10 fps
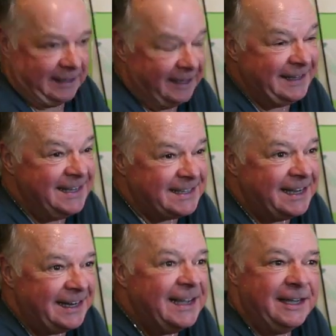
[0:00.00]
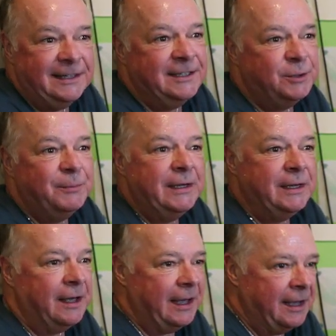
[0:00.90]
Okay. Uh, yes, I like English
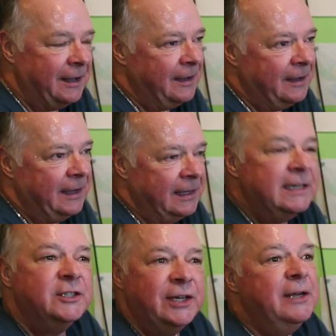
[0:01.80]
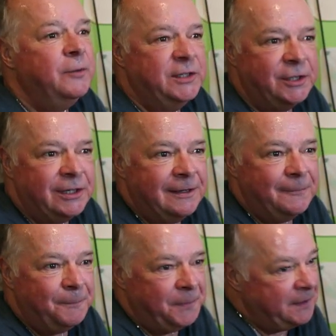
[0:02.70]
English language.
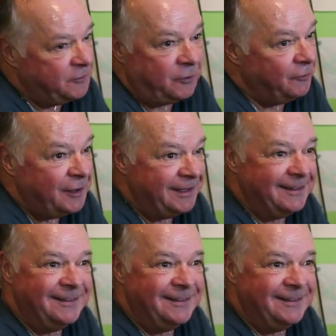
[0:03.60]
It's for fun